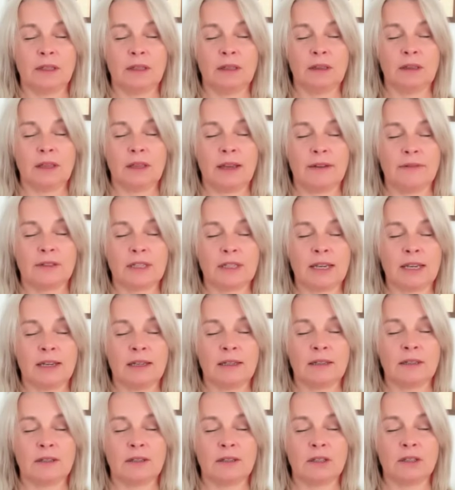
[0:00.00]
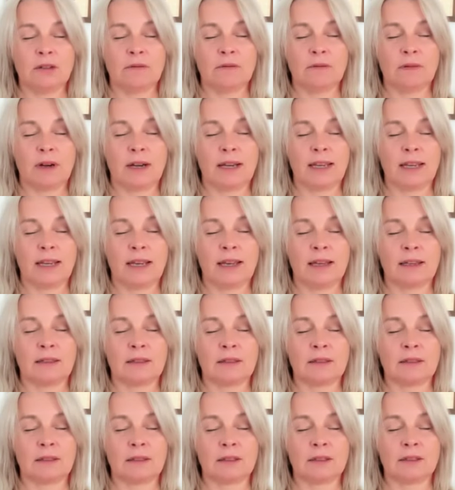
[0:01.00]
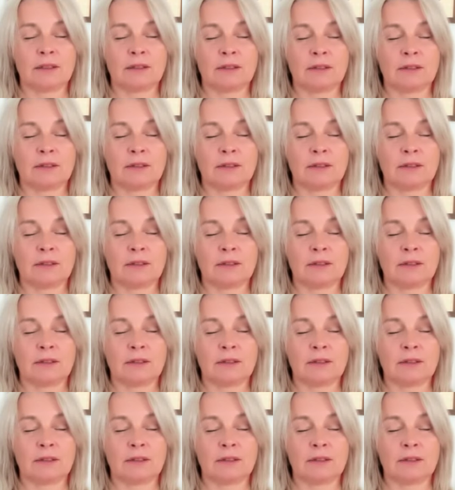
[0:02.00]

your left hand, and your right hand